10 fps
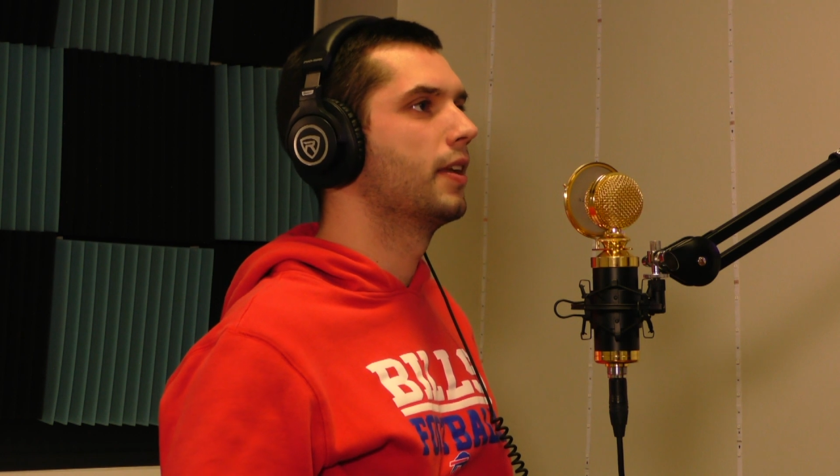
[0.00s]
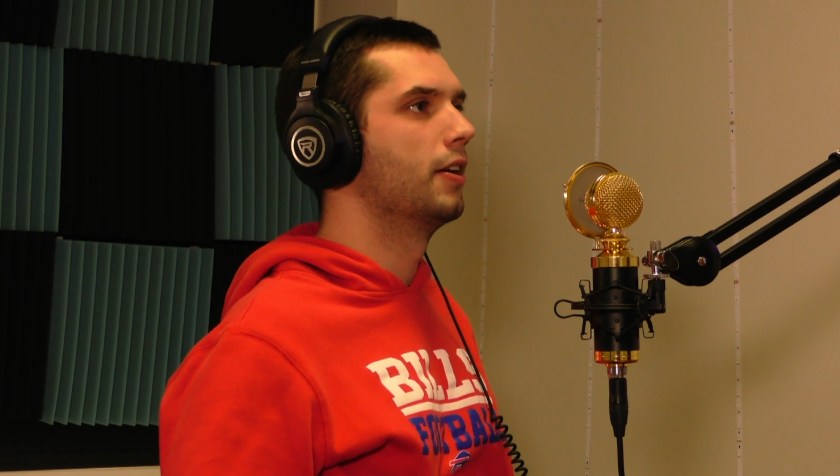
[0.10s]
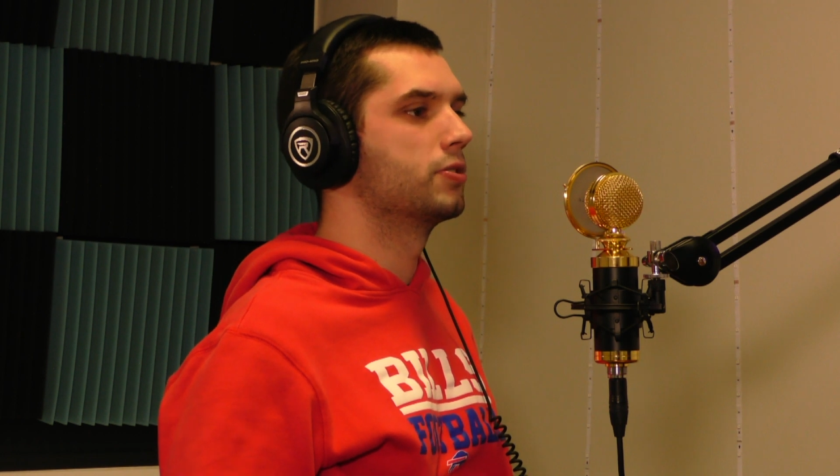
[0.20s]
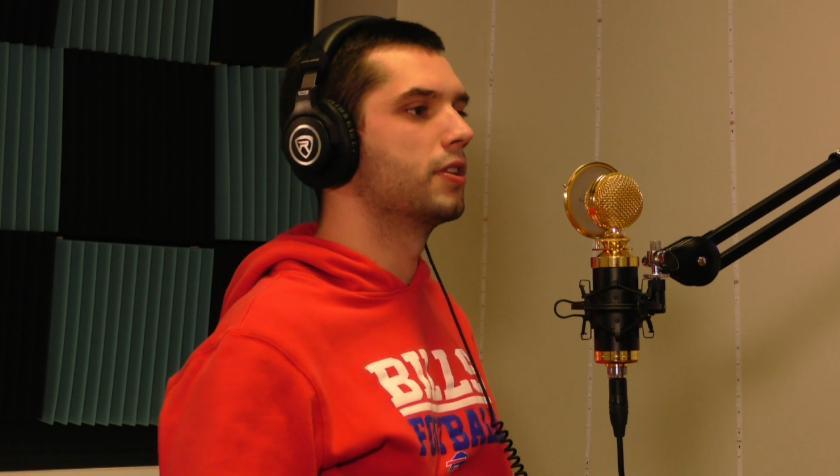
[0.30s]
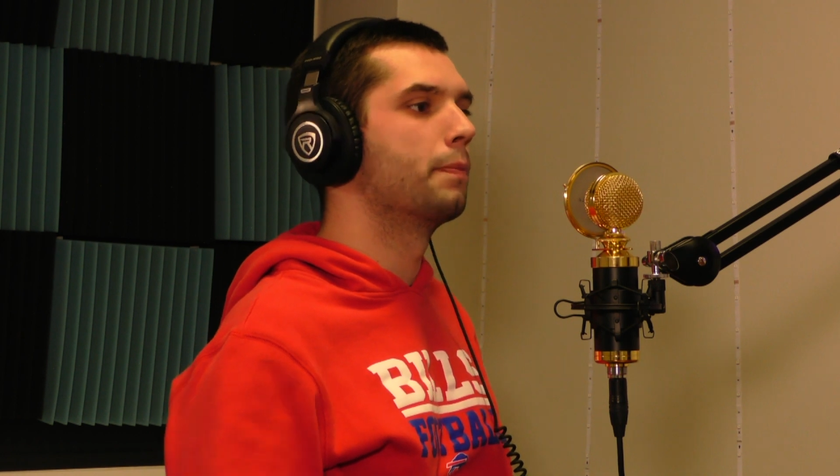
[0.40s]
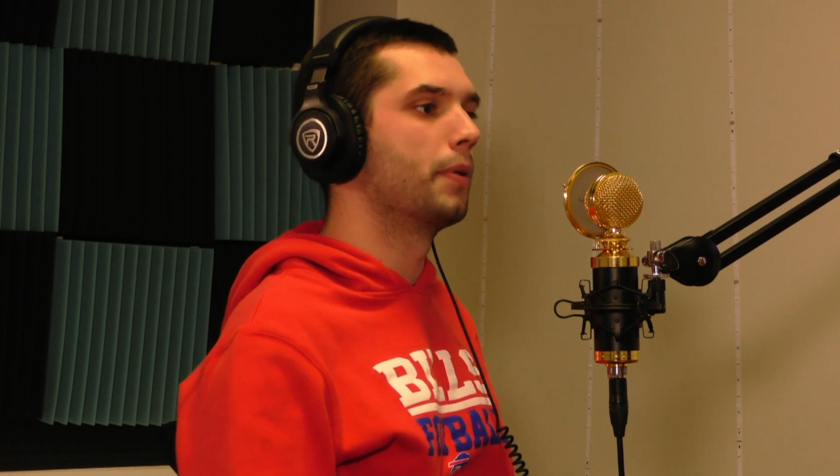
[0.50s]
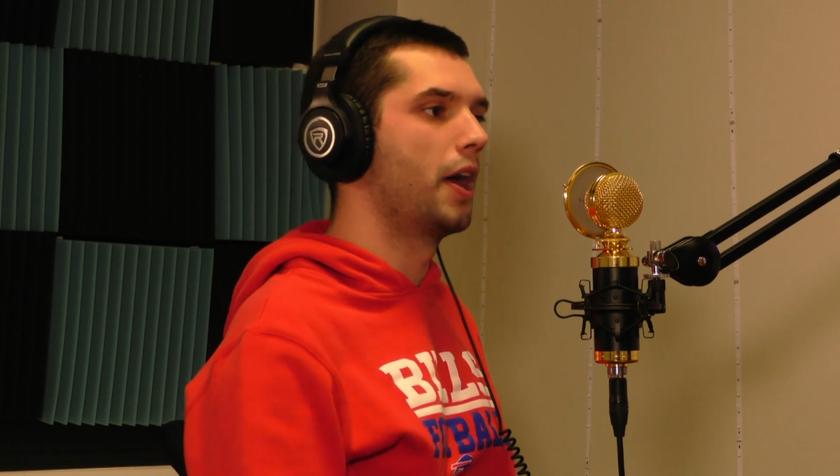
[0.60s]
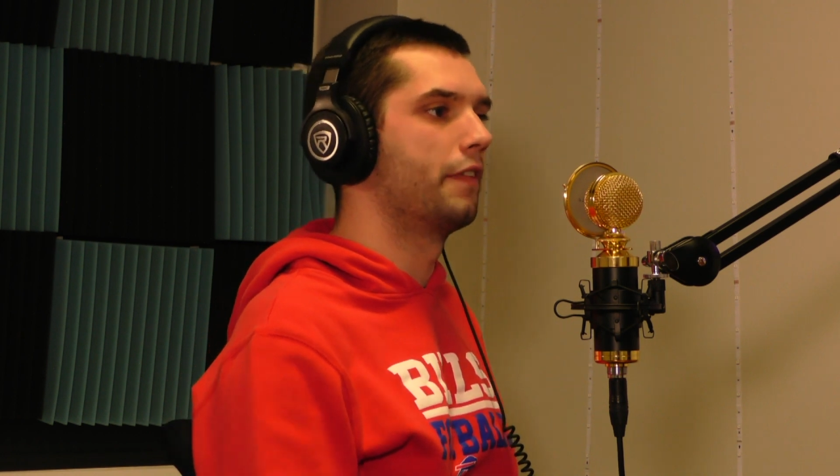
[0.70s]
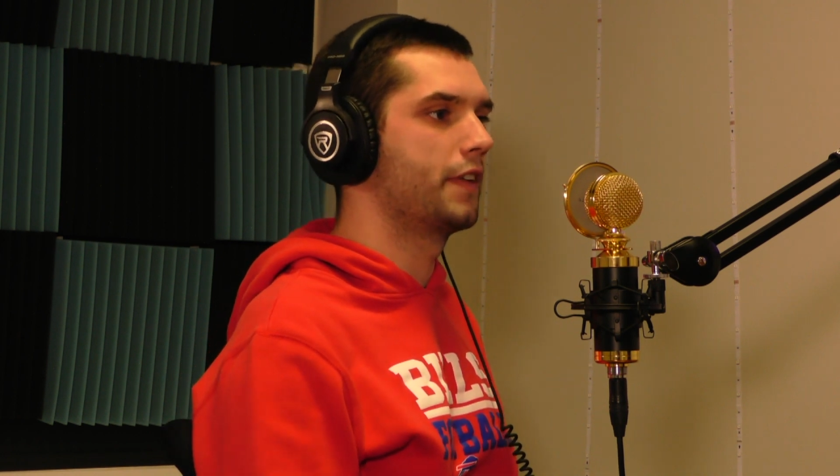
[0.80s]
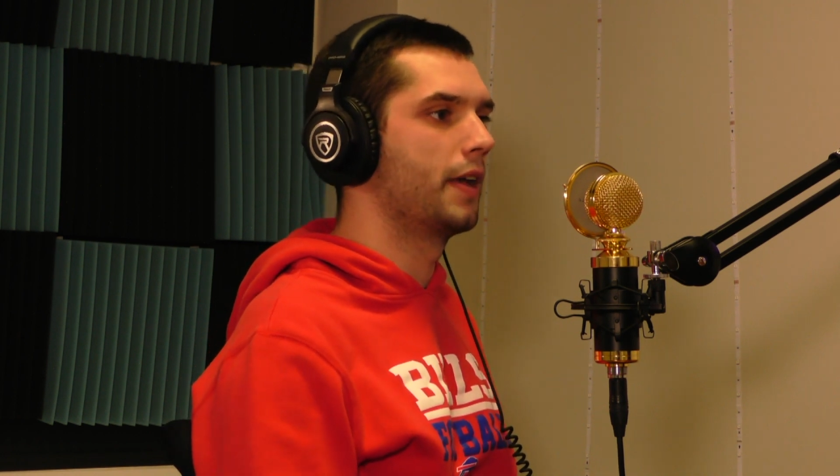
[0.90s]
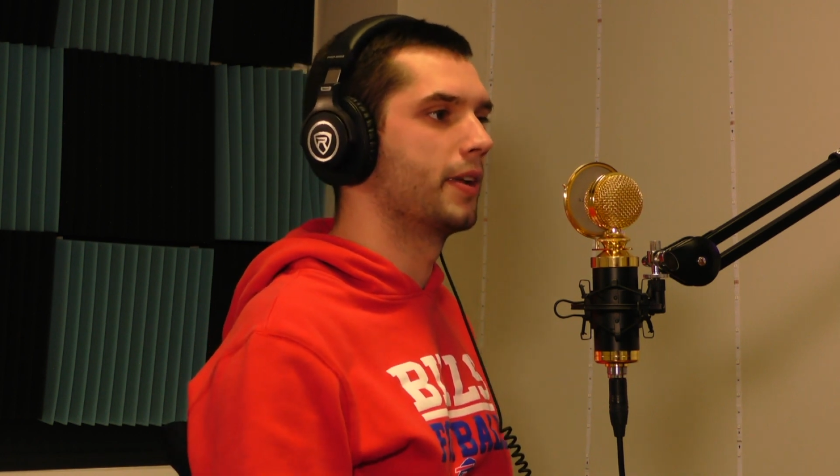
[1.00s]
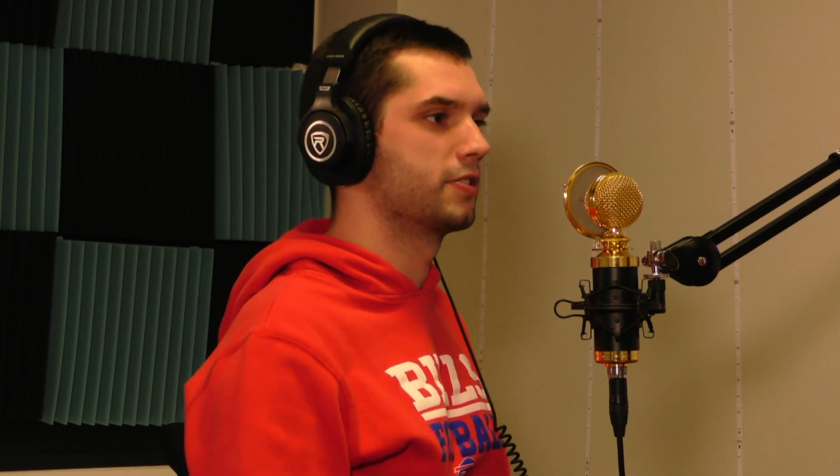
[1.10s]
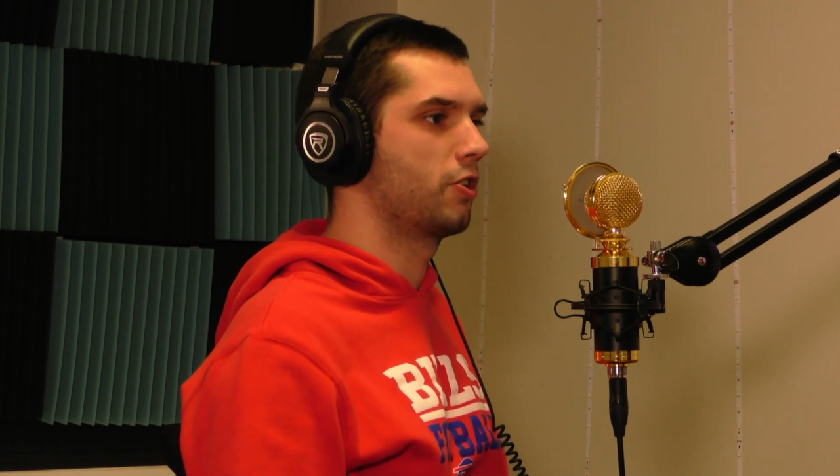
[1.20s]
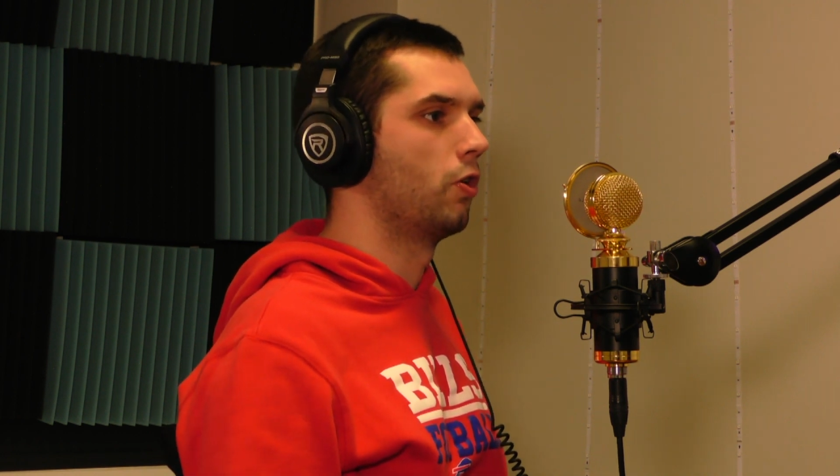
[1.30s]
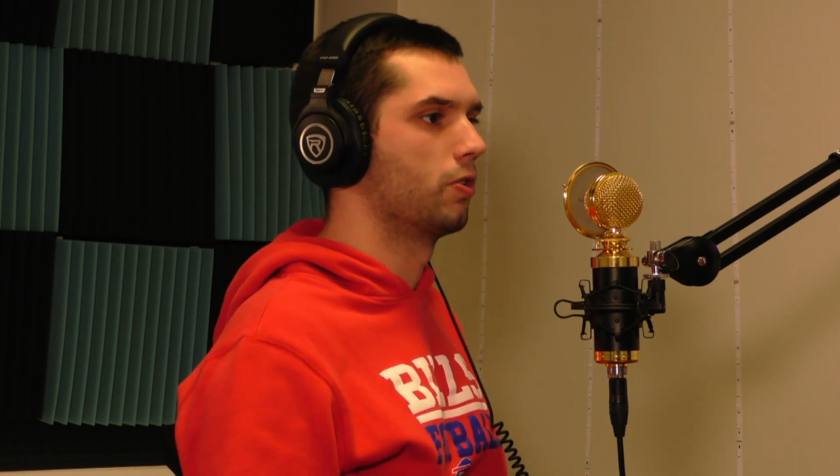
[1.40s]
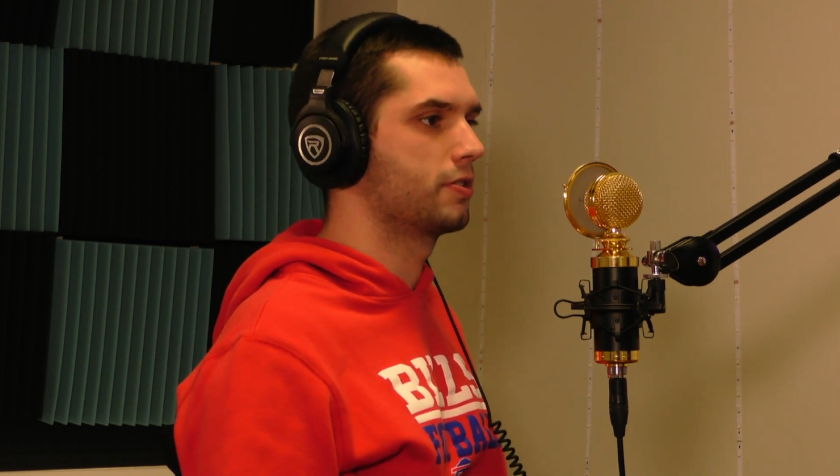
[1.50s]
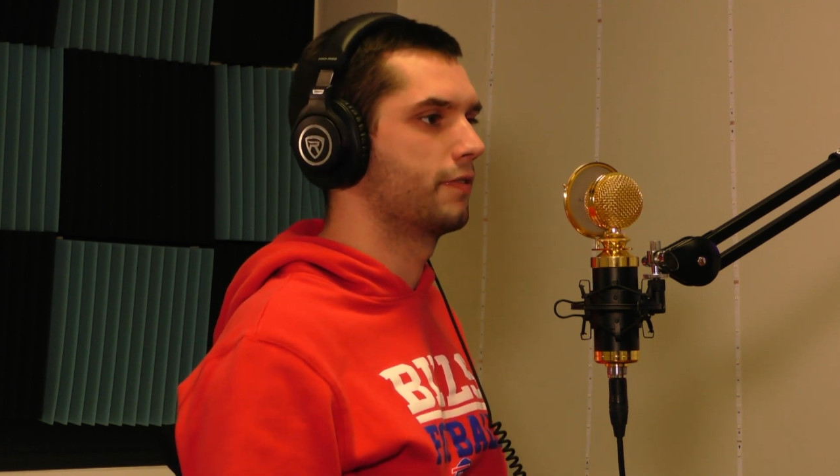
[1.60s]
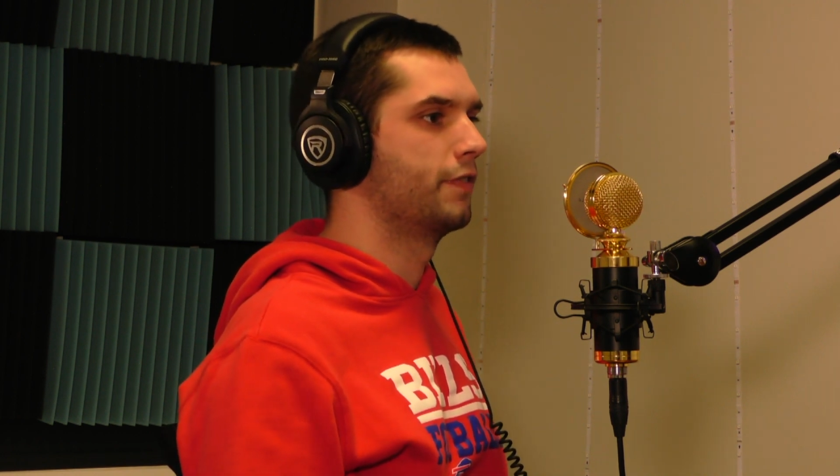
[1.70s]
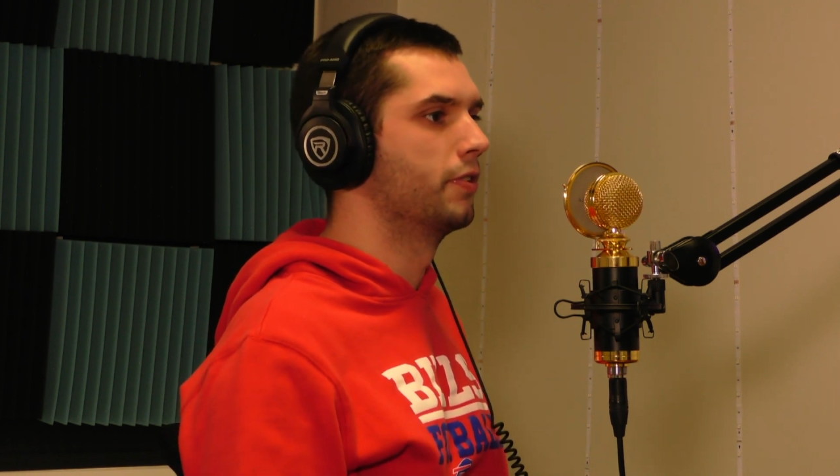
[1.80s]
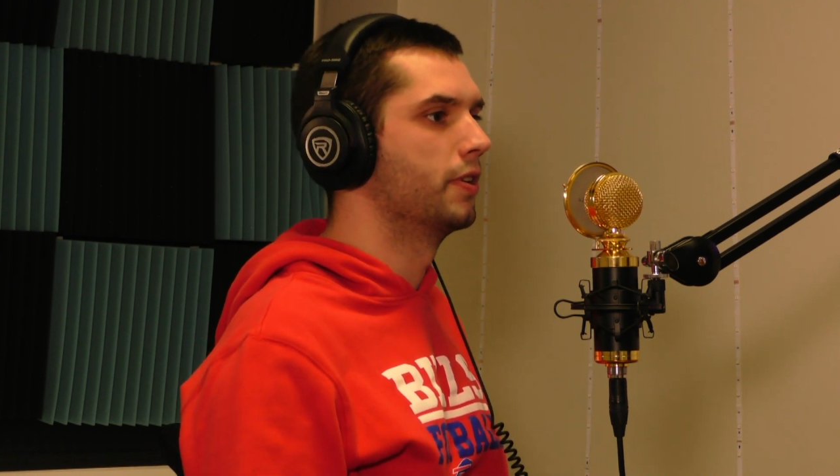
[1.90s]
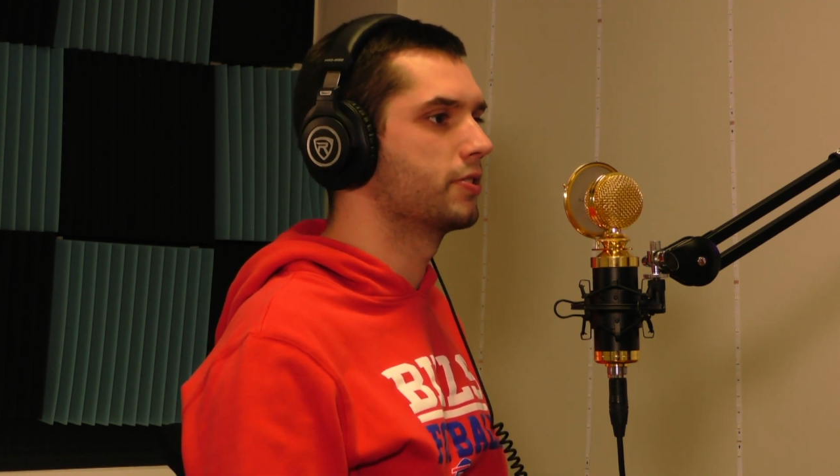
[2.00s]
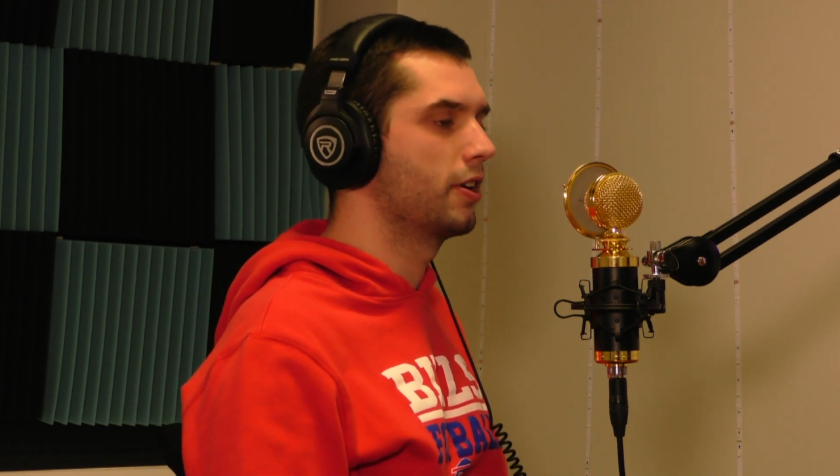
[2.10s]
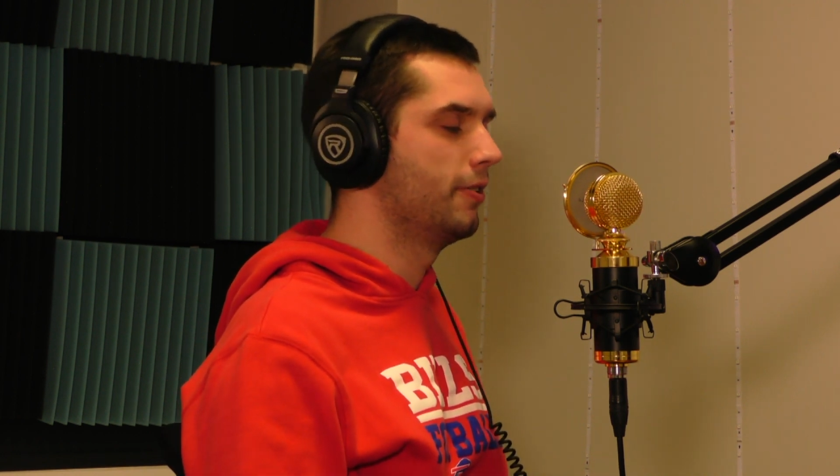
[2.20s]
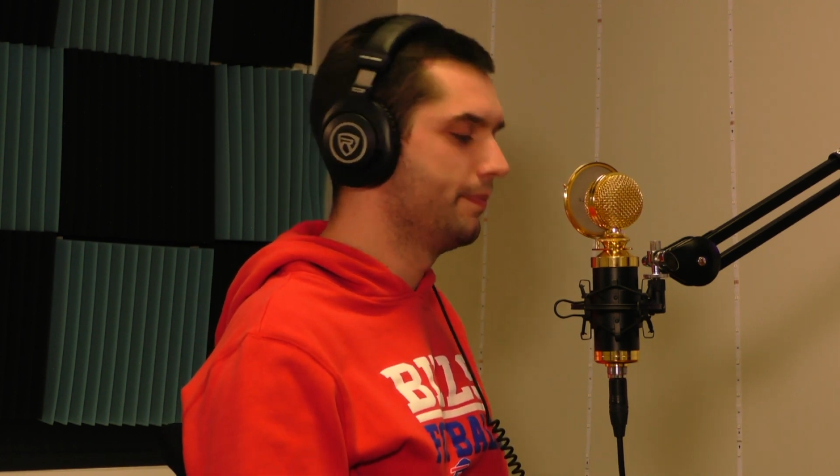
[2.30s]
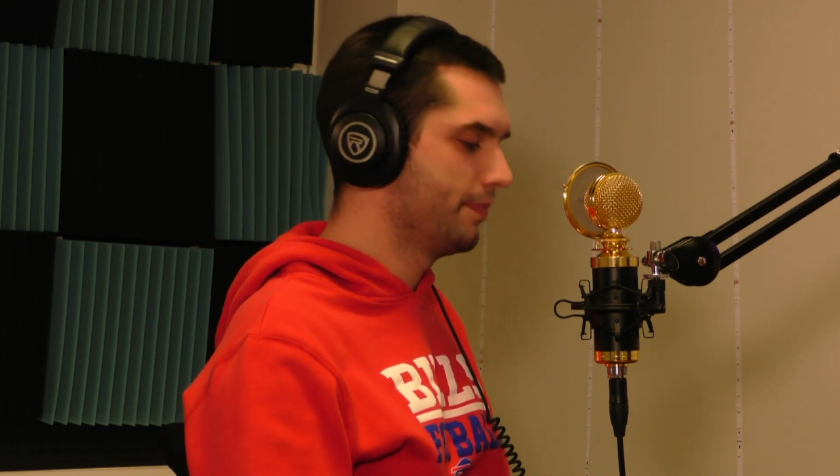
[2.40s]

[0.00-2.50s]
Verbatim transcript: It was the playoff game against the Colts a few yeah. years ago.